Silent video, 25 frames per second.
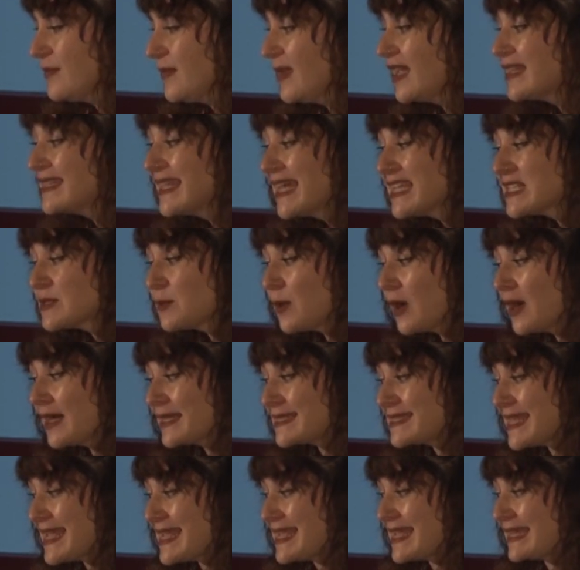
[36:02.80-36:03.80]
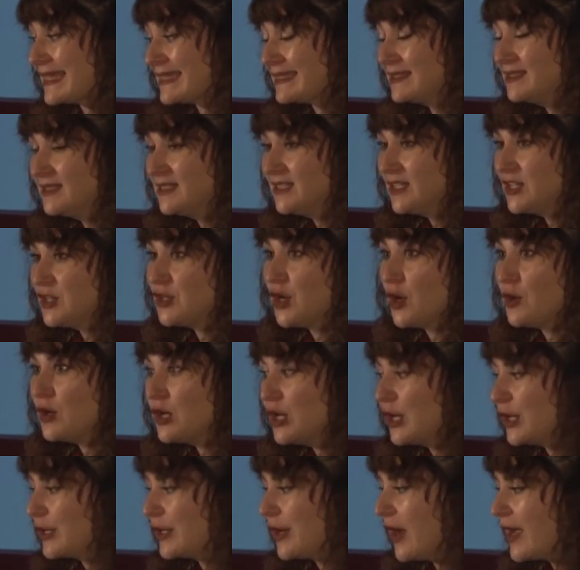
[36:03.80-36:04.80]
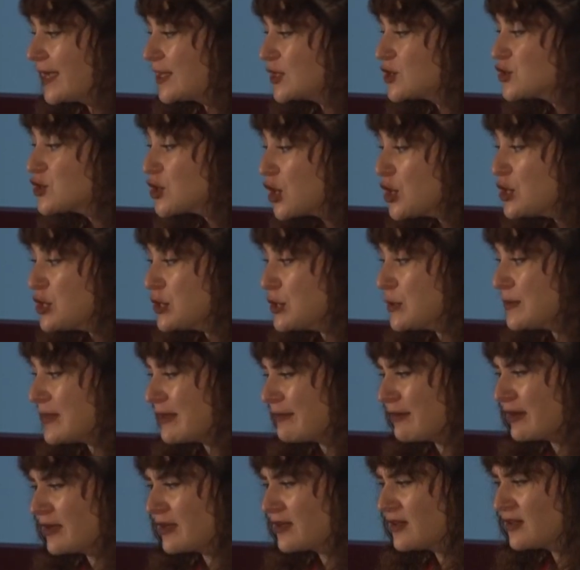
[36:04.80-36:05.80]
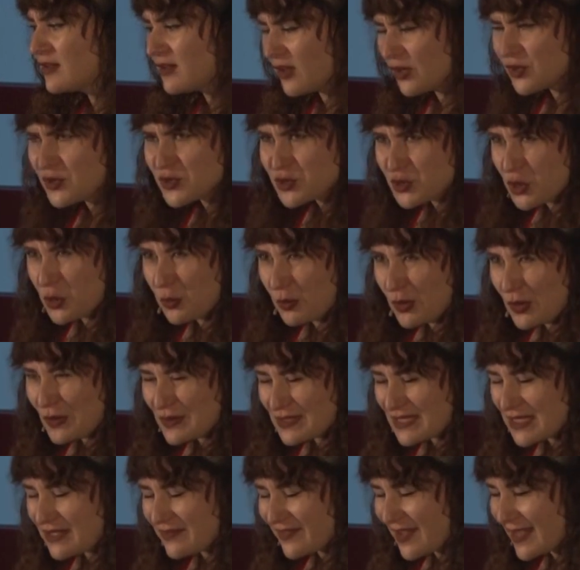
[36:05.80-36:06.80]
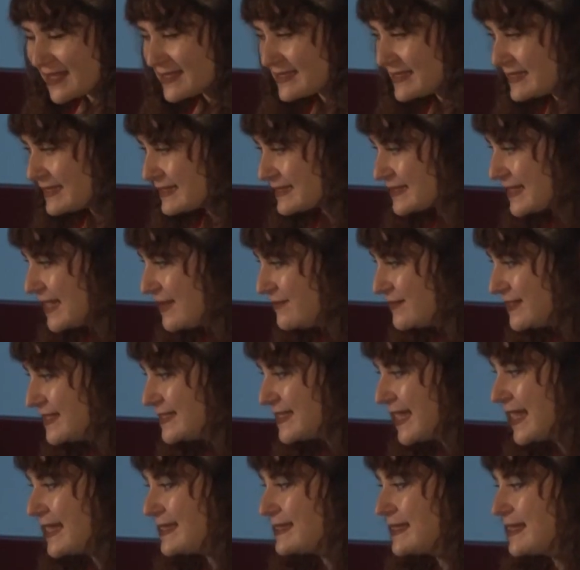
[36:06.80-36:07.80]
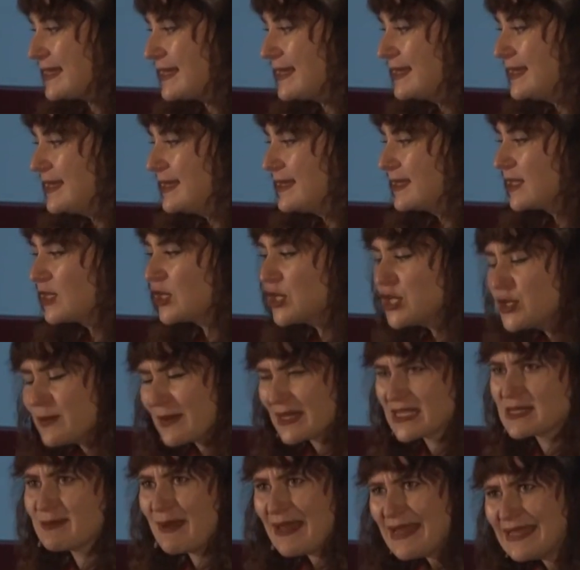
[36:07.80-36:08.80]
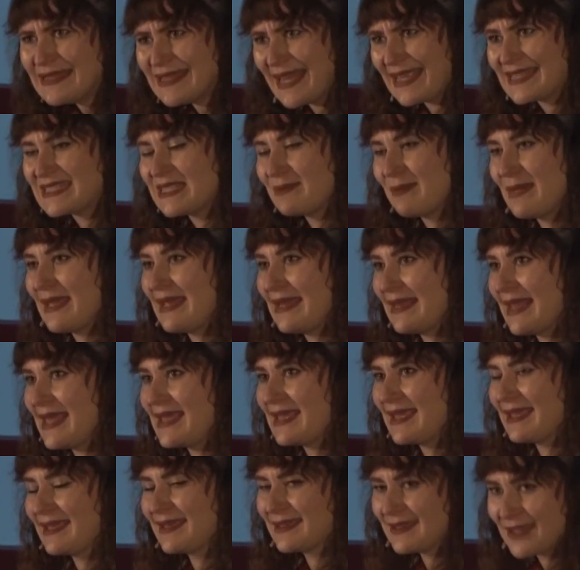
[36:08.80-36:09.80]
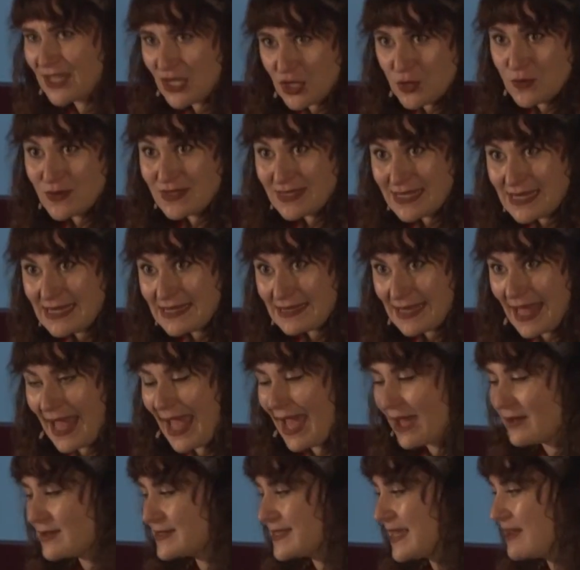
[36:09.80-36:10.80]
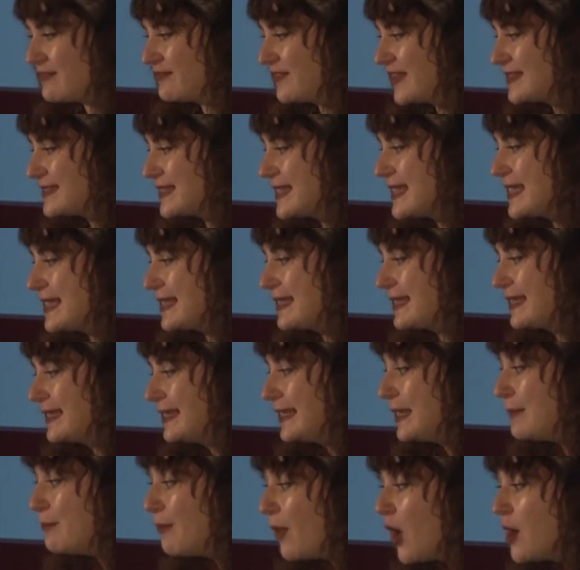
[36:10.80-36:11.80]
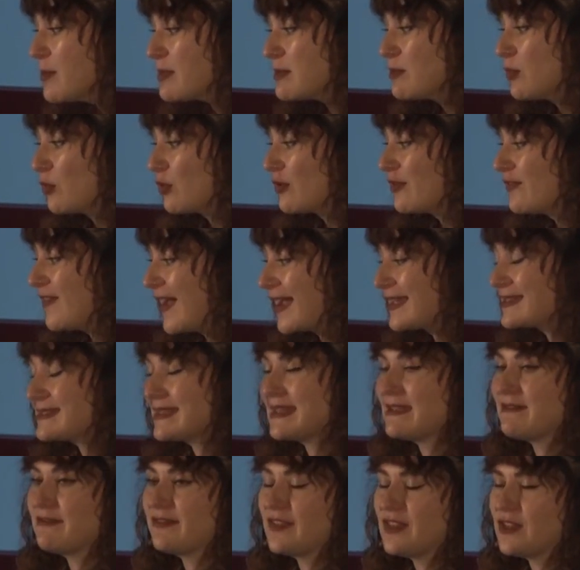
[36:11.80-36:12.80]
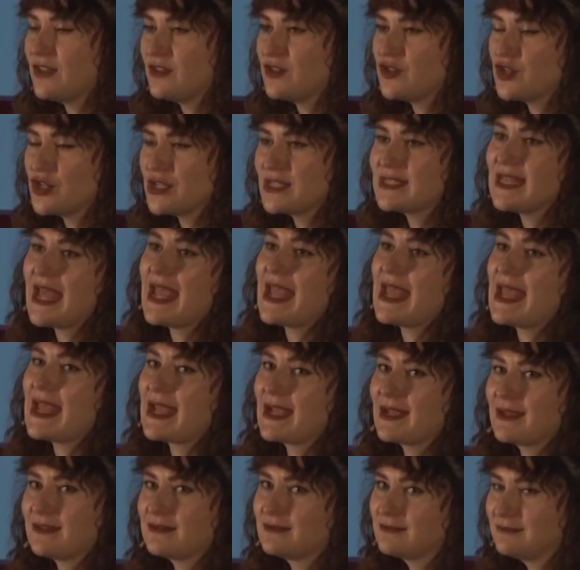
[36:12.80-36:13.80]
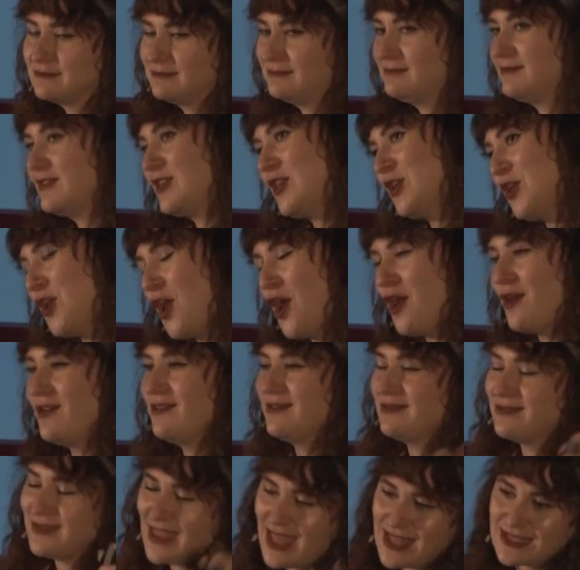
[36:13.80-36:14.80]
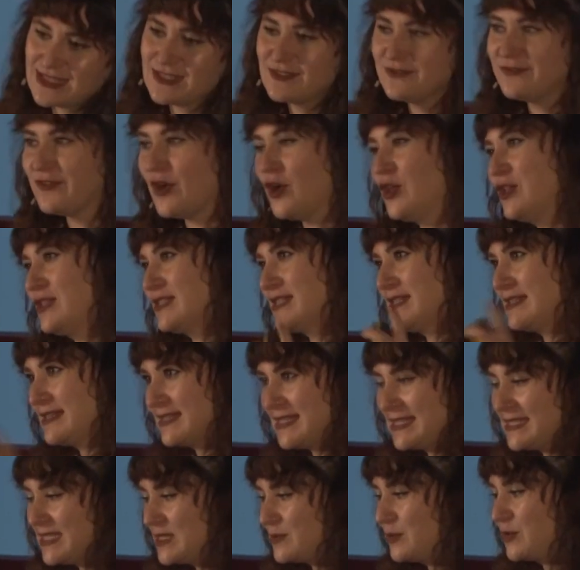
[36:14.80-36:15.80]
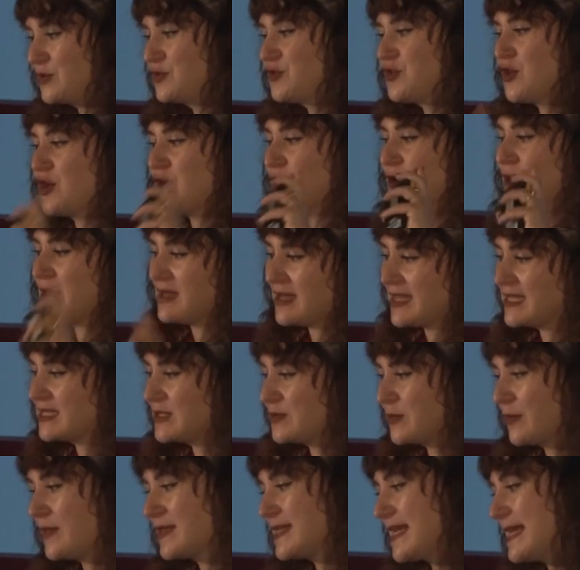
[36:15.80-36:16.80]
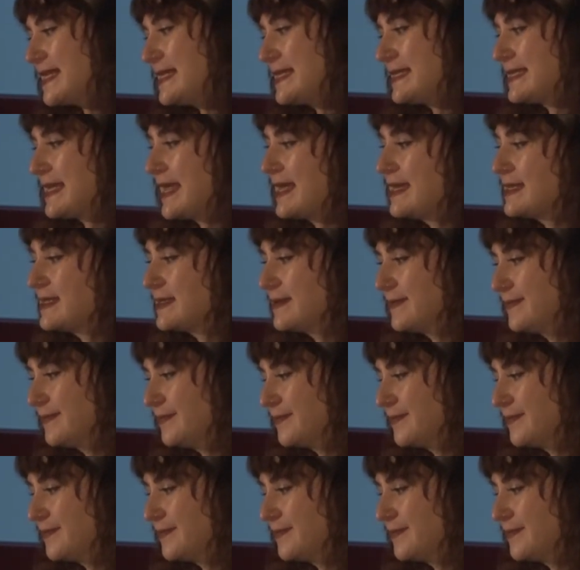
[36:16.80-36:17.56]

And that's why saying, look, I can show you there are gunshot wounds in the vaccine safety data. Can you explain that to me? Like, can you see that? How does that fit in? Might be more effective than just saying, that's false and this is what's true and this is what the data says.